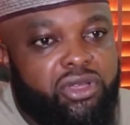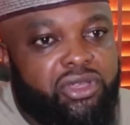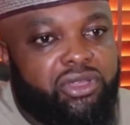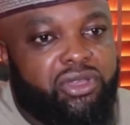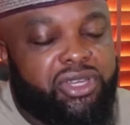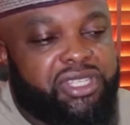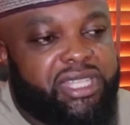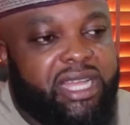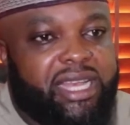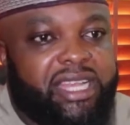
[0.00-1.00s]
You
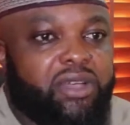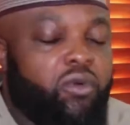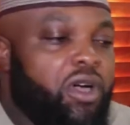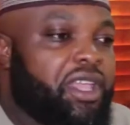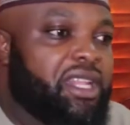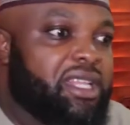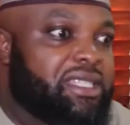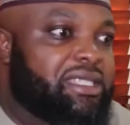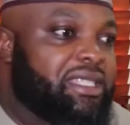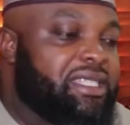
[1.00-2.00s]
understand? And they work in the
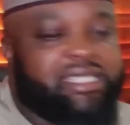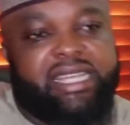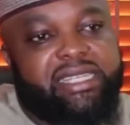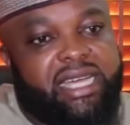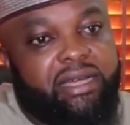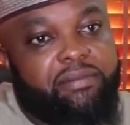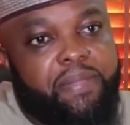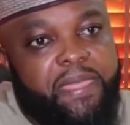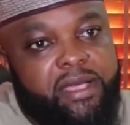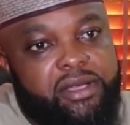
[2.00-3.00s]
city center.
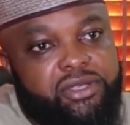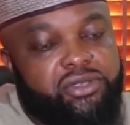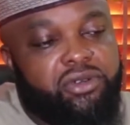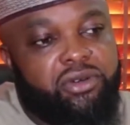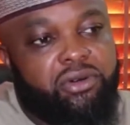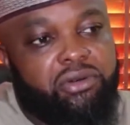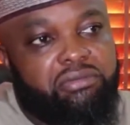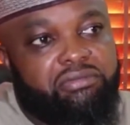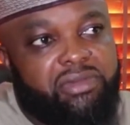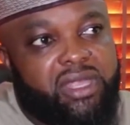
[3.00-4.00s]
So
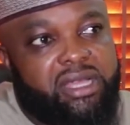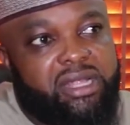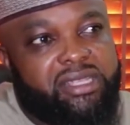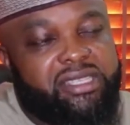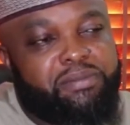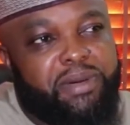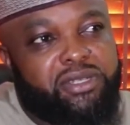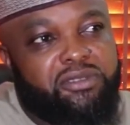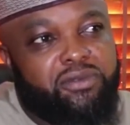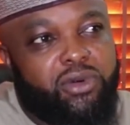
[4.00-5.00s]
that is
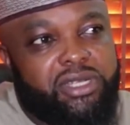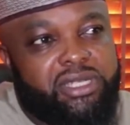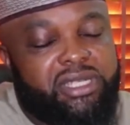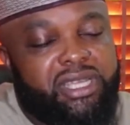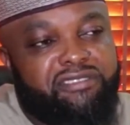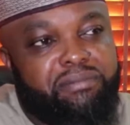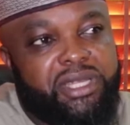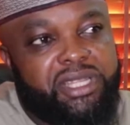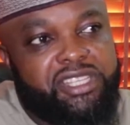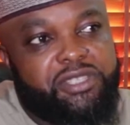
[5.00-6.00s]
part of what gave
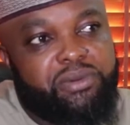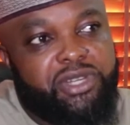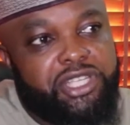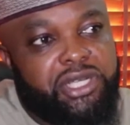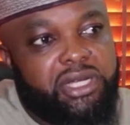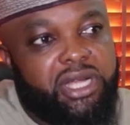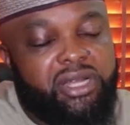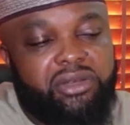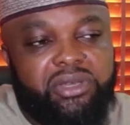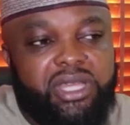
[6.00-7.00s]
me the inspiration,
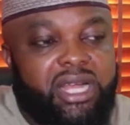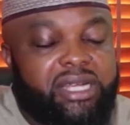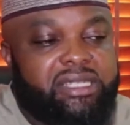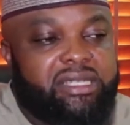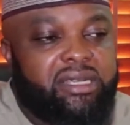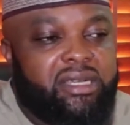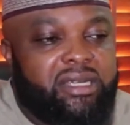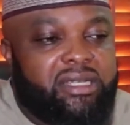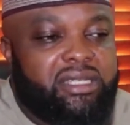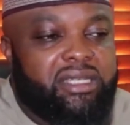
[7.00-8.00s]
and looking at
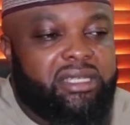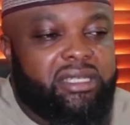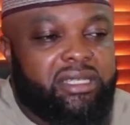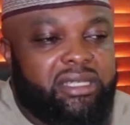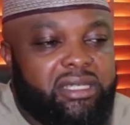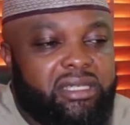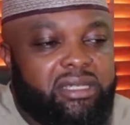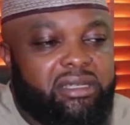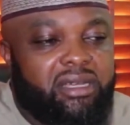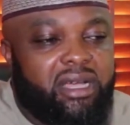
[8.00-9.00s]
the
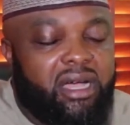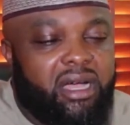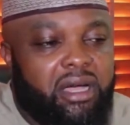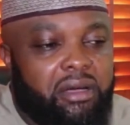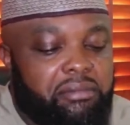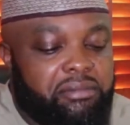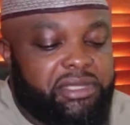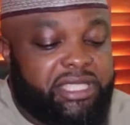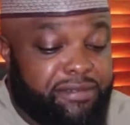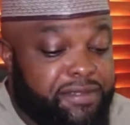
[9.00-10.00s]

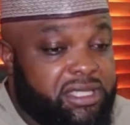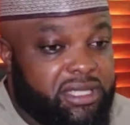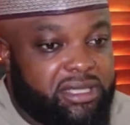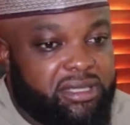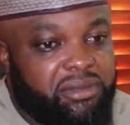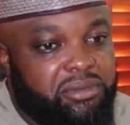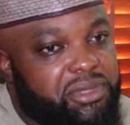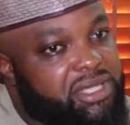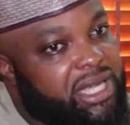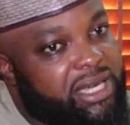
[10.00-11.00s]
deficit,
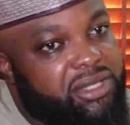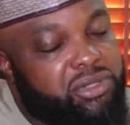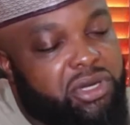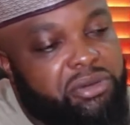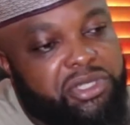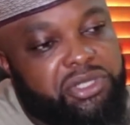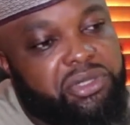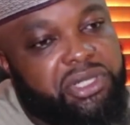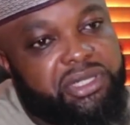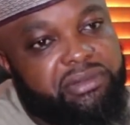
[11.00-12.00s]
I decided to come
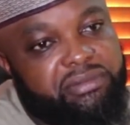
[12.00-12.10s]
into it.